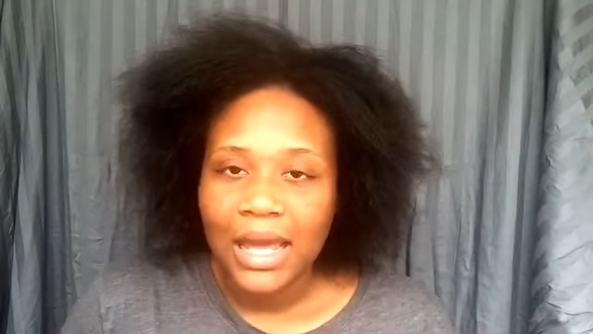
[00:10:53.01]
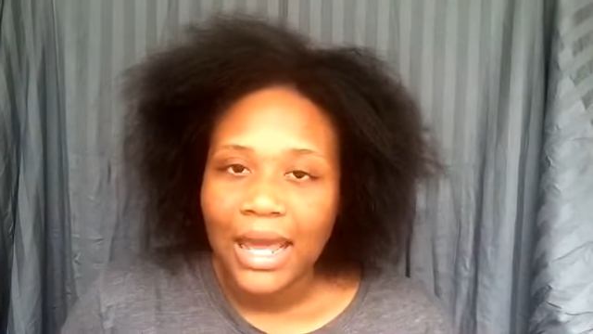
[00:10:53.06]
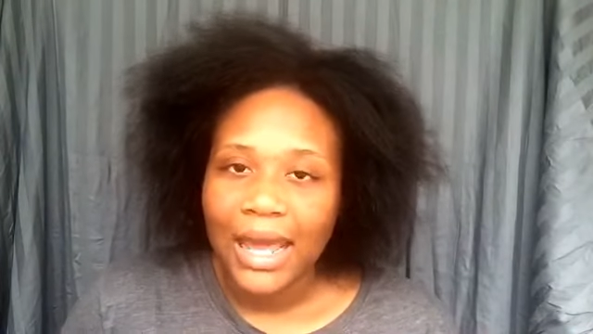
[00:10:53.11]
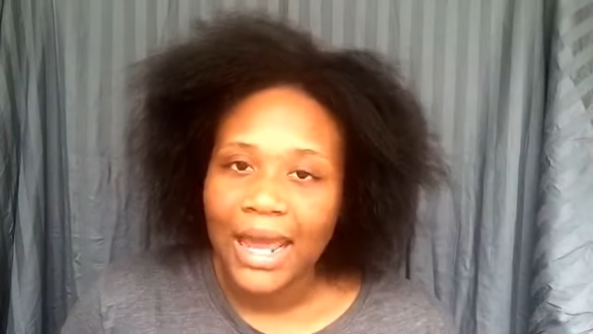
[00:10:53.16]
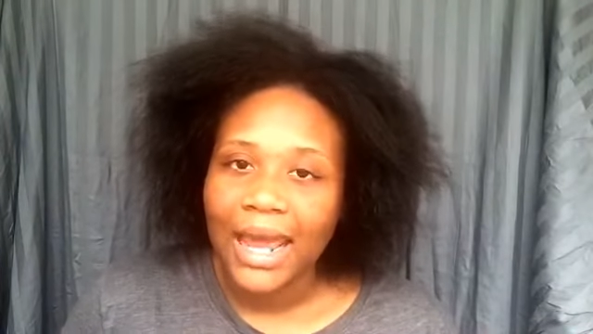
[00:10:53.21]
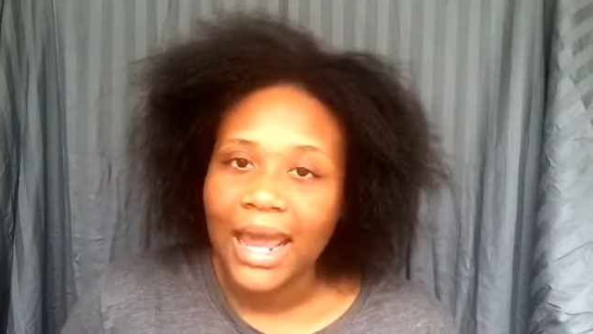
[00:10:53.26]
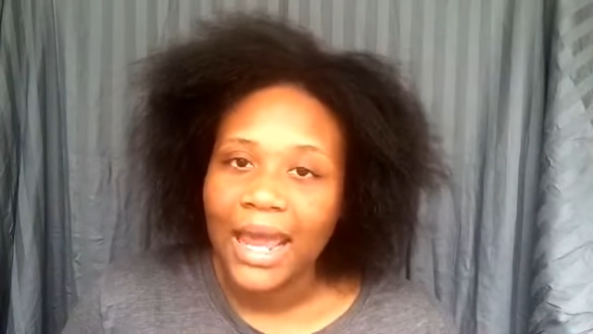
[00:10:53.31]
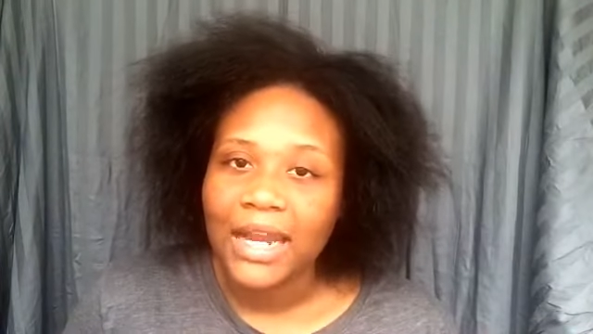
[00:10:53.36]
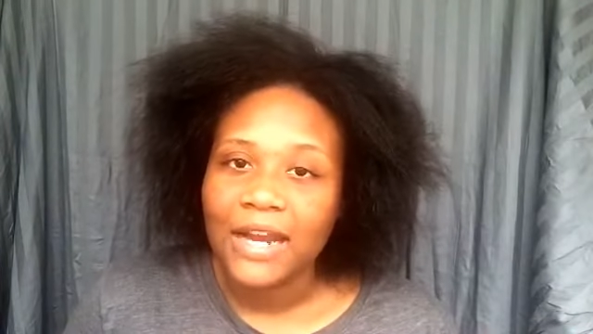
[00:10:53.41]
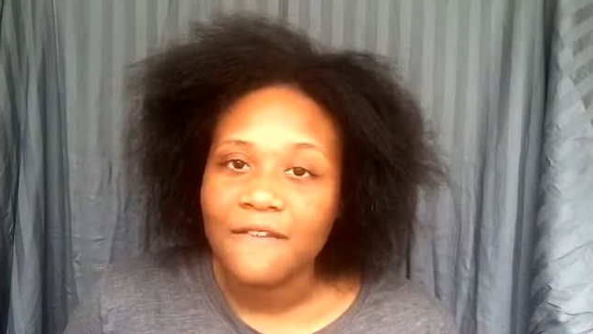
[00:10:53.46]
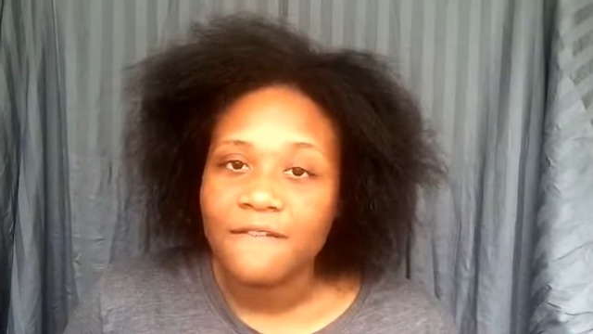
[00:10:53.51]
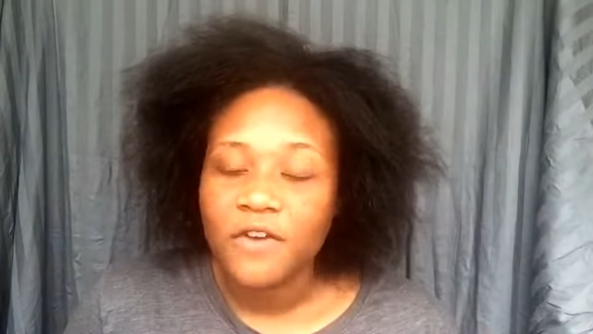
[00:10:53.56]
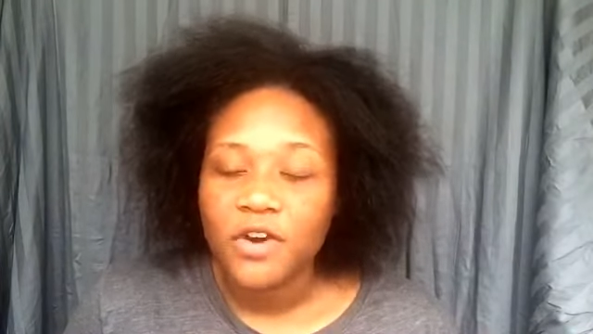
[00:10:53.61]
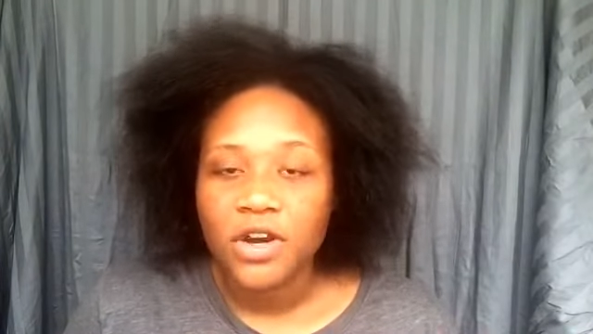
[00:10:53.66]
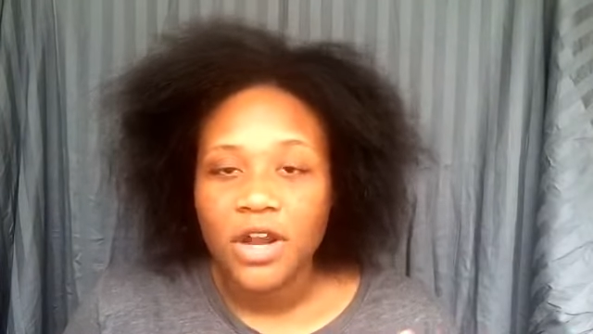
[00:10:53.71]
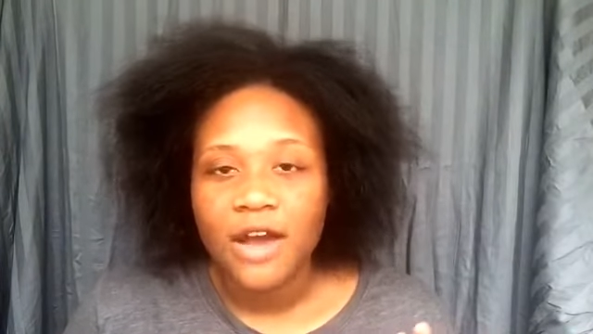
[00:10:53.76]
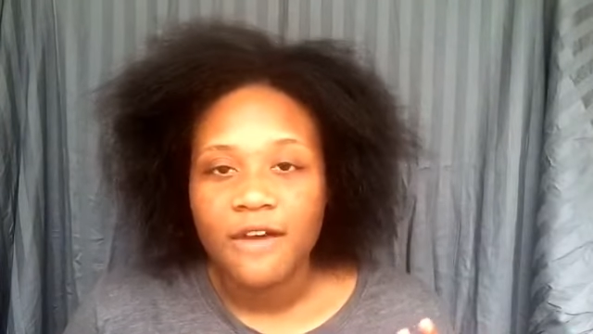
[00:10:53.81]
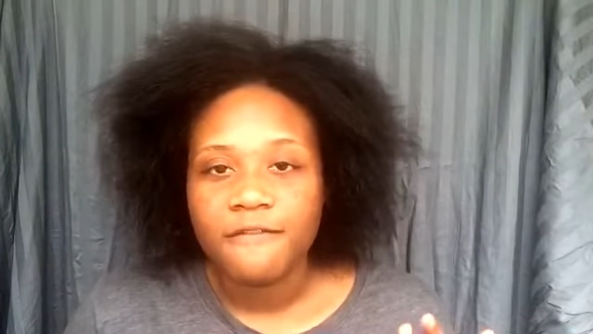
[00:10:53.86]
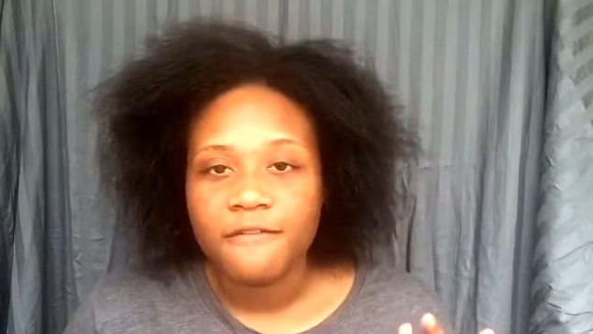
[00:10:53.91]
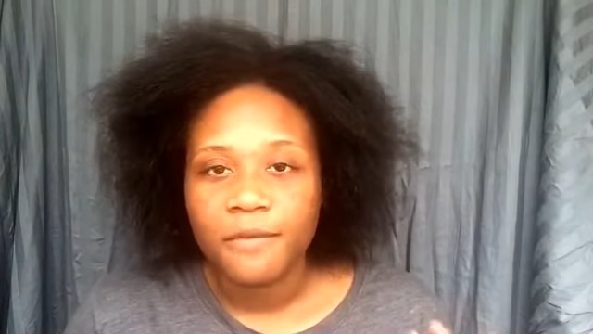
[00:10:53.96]
And if you're
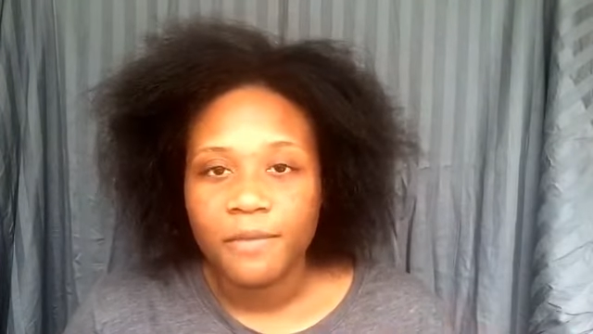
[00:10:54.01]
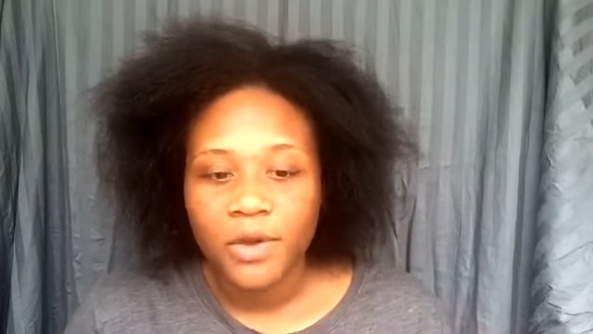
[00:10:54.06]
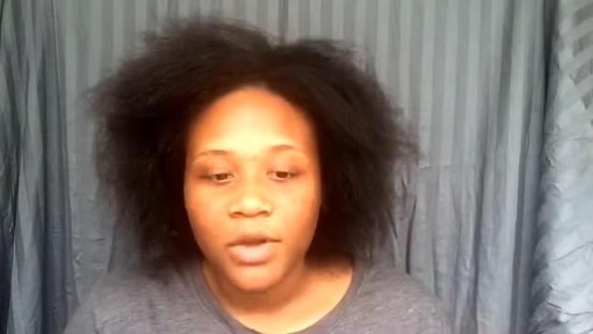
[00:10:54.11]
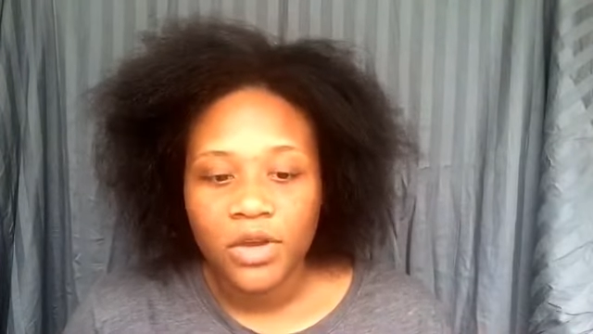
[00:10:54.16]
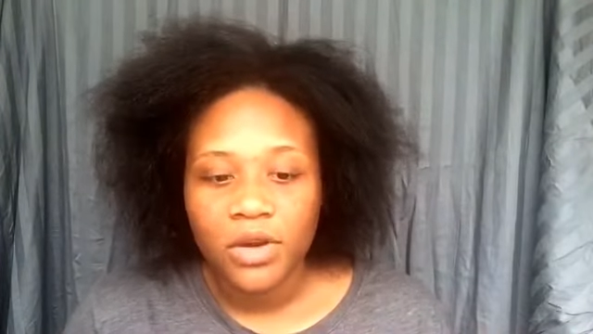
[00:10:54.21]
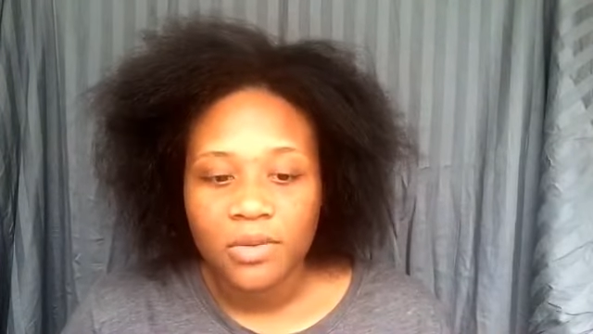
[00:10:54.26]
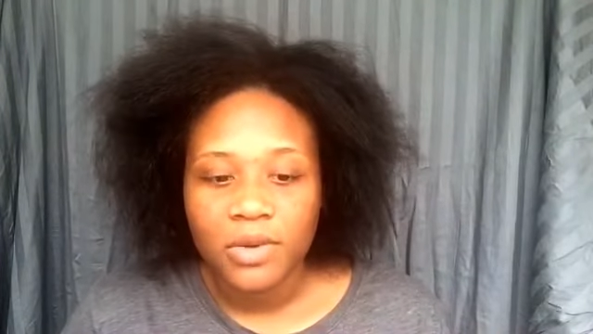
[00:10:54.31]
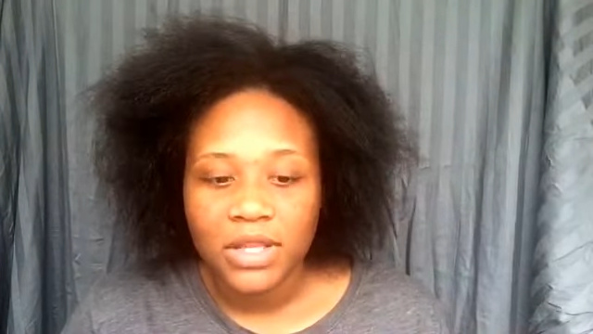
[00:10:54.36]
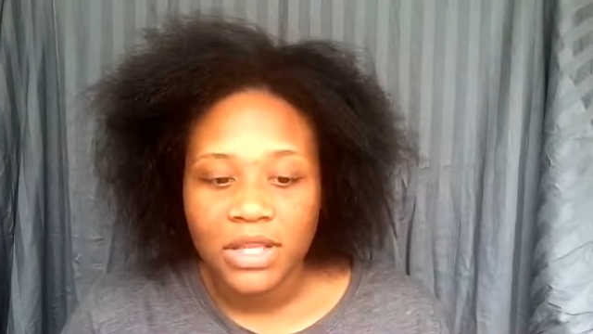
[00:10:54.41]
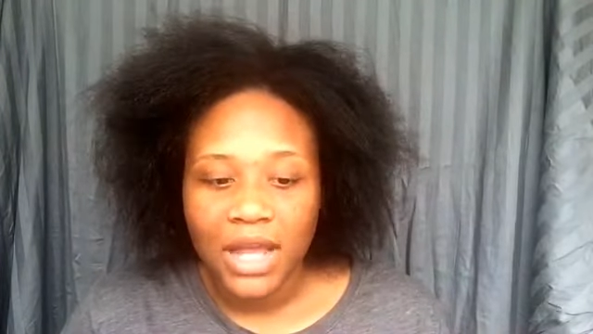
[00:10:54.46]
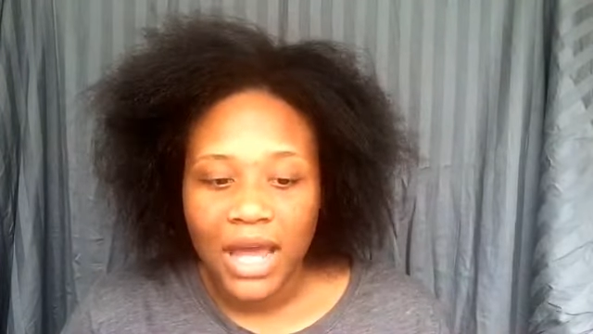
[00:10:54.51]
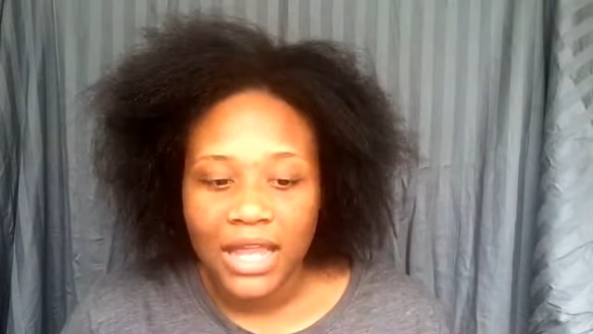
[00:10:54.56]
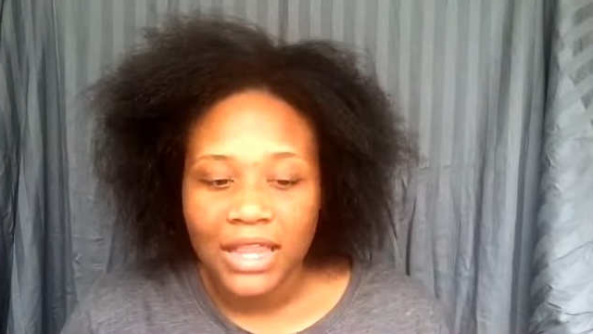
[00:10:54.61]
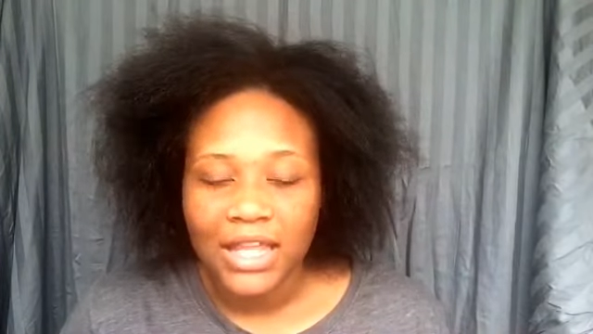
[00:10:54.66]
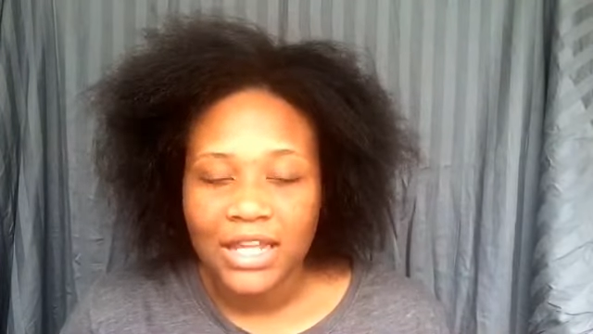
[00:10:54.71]
not familiar with that,